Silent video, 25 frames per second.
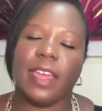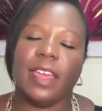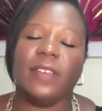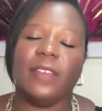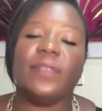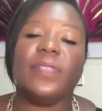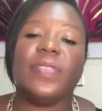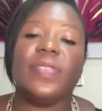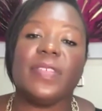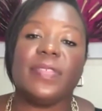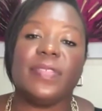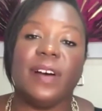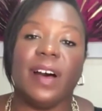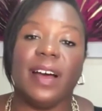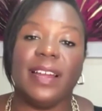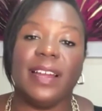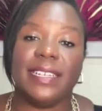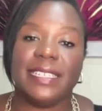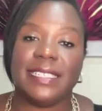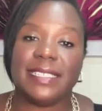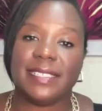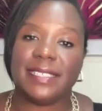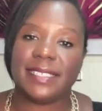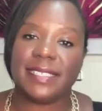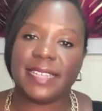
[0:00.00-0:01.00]
If the
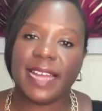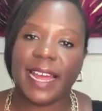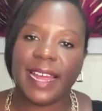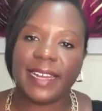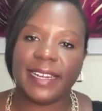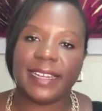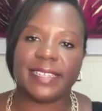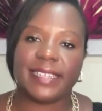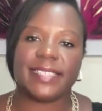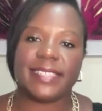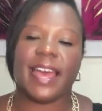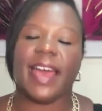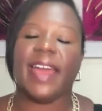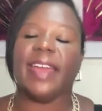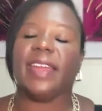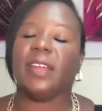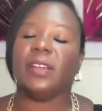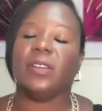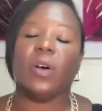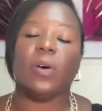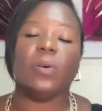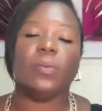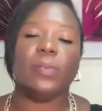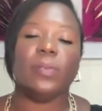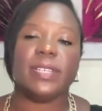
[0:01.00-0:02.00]
thought instead is, I
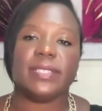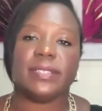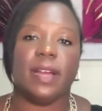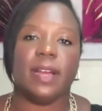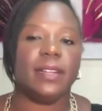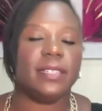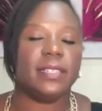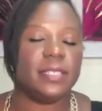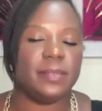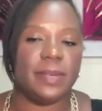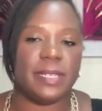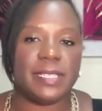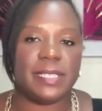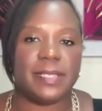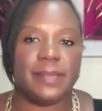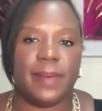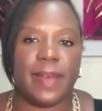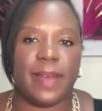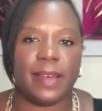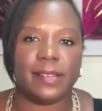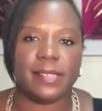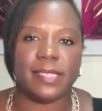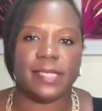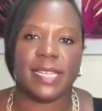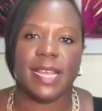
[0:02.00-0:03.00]
can always talk to my
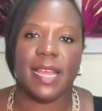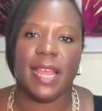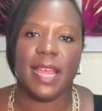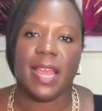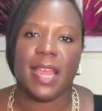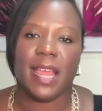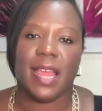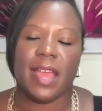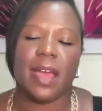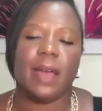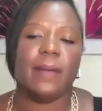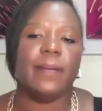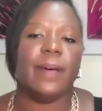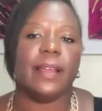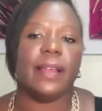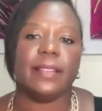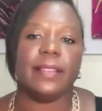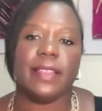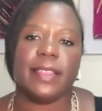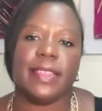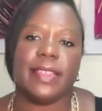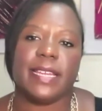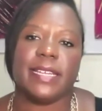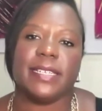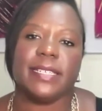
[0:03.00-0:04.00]
spouse about
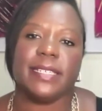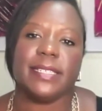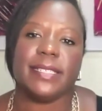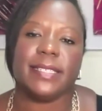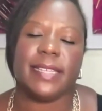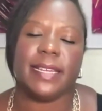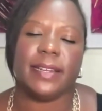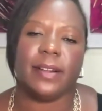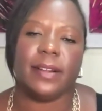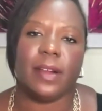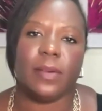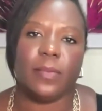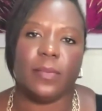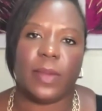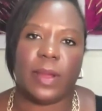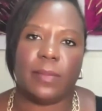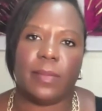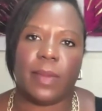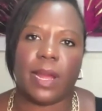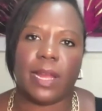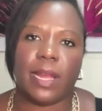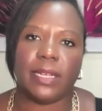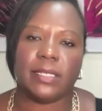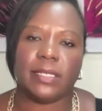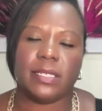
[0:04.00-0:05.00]
the things that are on my
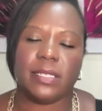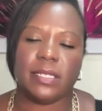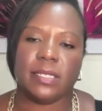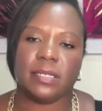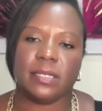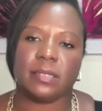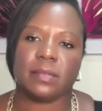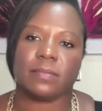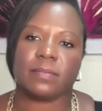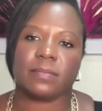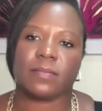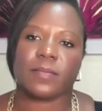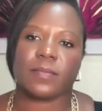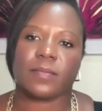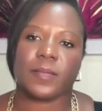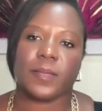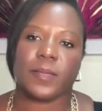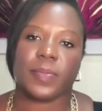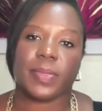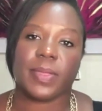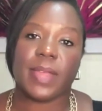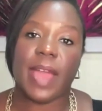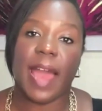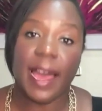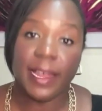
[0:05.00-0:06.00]
mind.
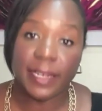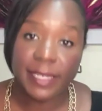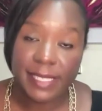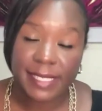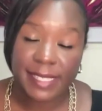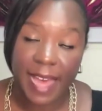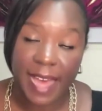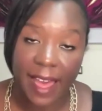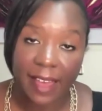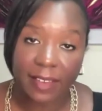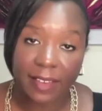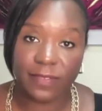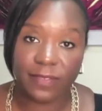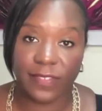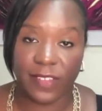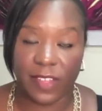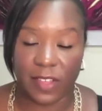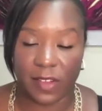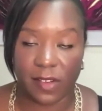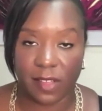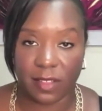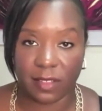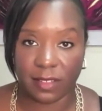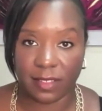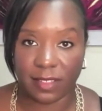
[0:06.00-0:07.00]
How does that
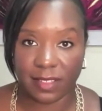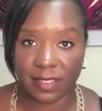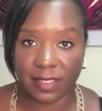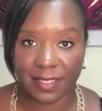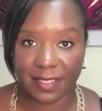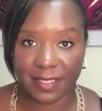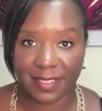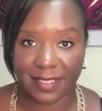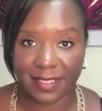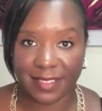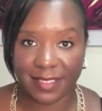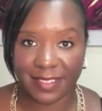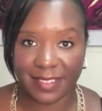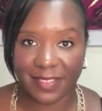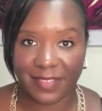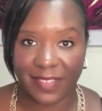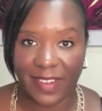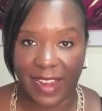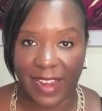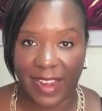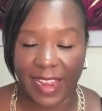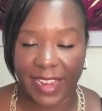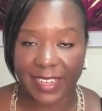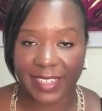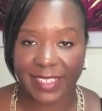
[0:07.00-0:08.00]
feel?
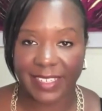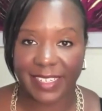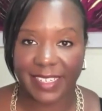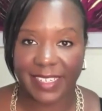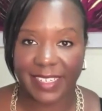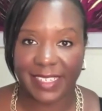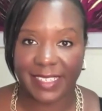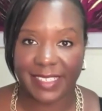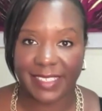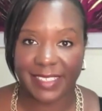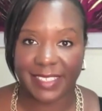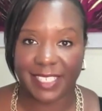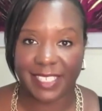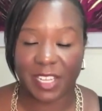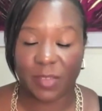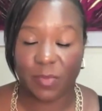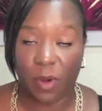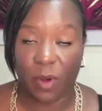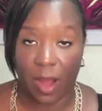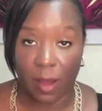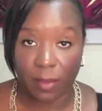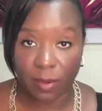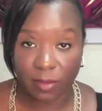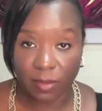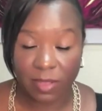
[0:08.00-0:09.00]
Right.
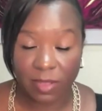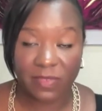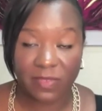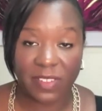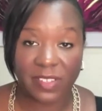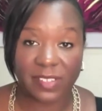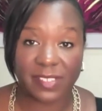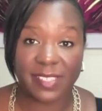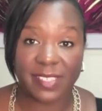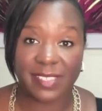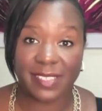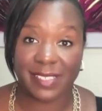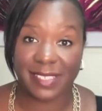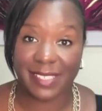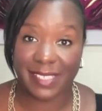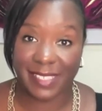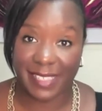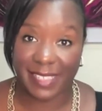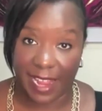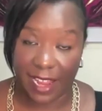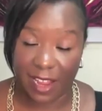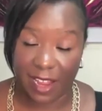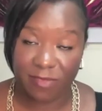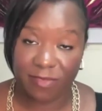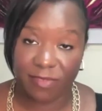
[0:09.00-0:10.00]
Probably feels
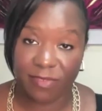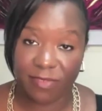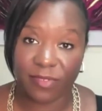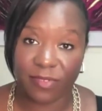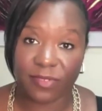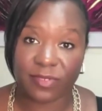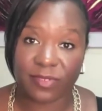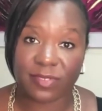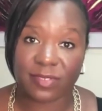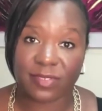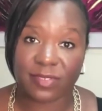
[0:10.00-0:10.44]
safe,